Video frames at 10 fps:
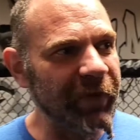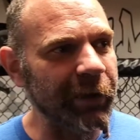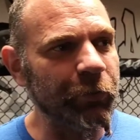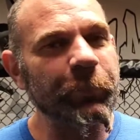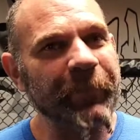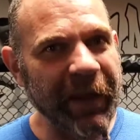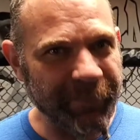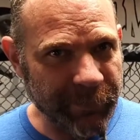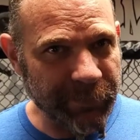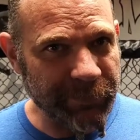got a group of
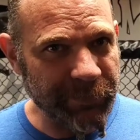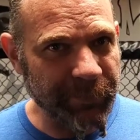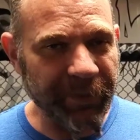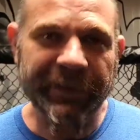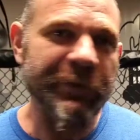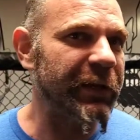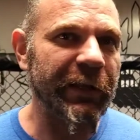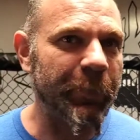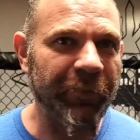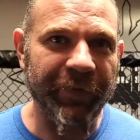amateurs, but they train
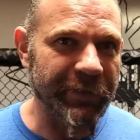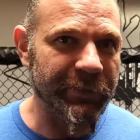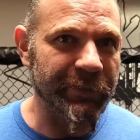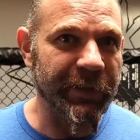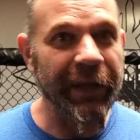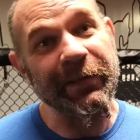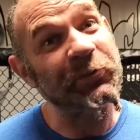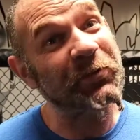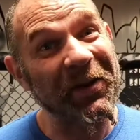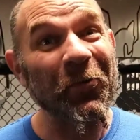like professionals, and they
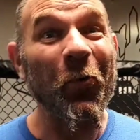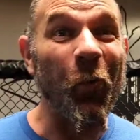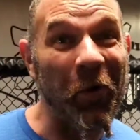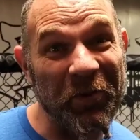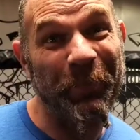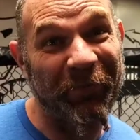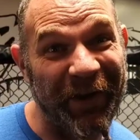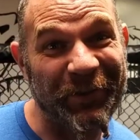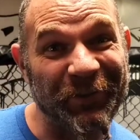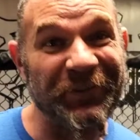train with
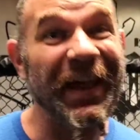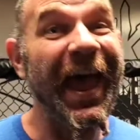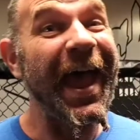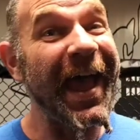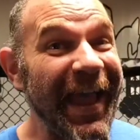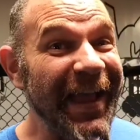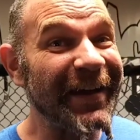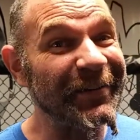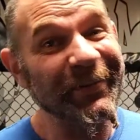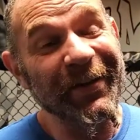professionals. Right.
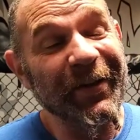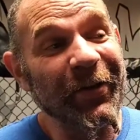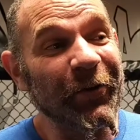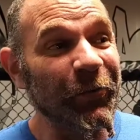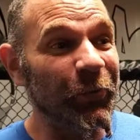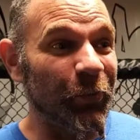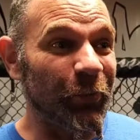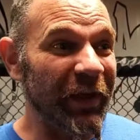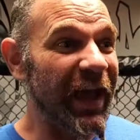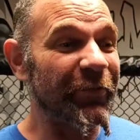And
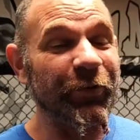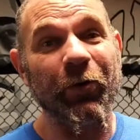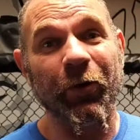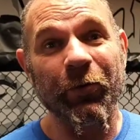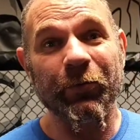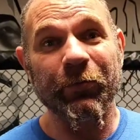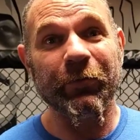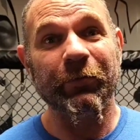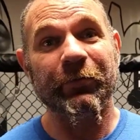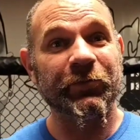we have our own
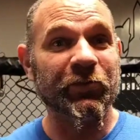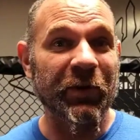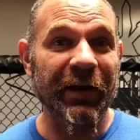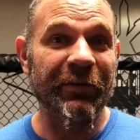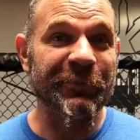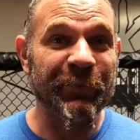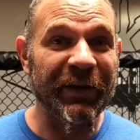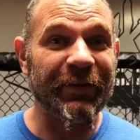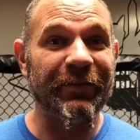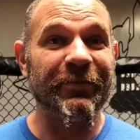strength,
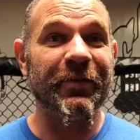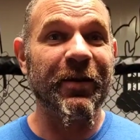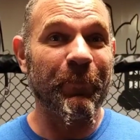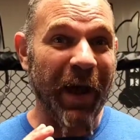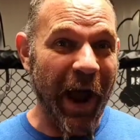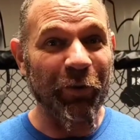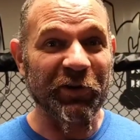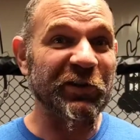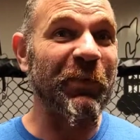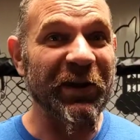speed, power
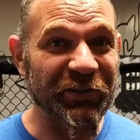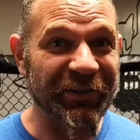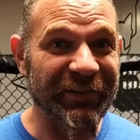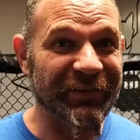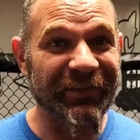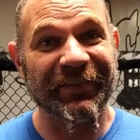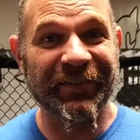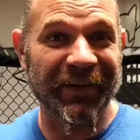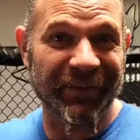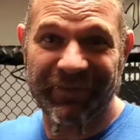specialist
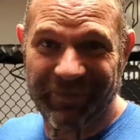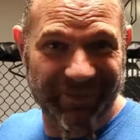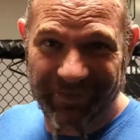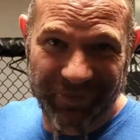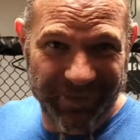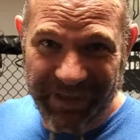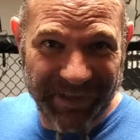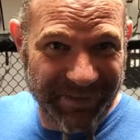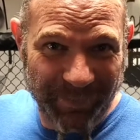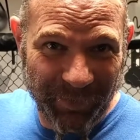that
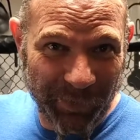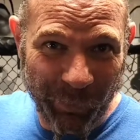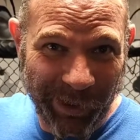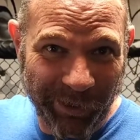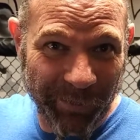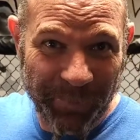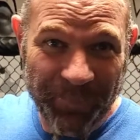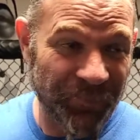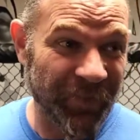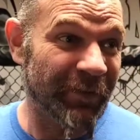takes it to the
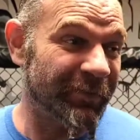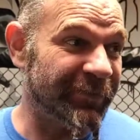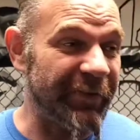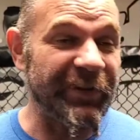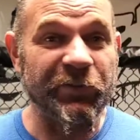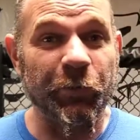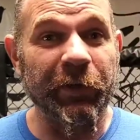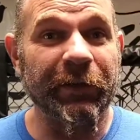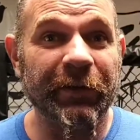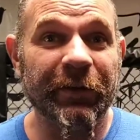ringer 5
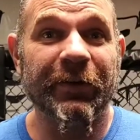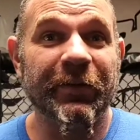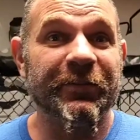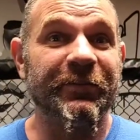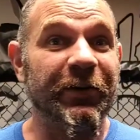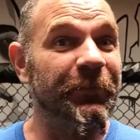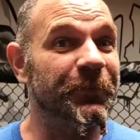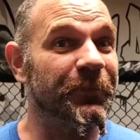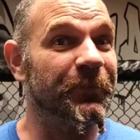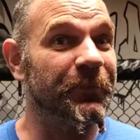days. Is that
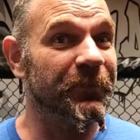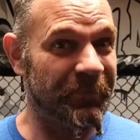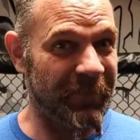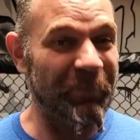Matthias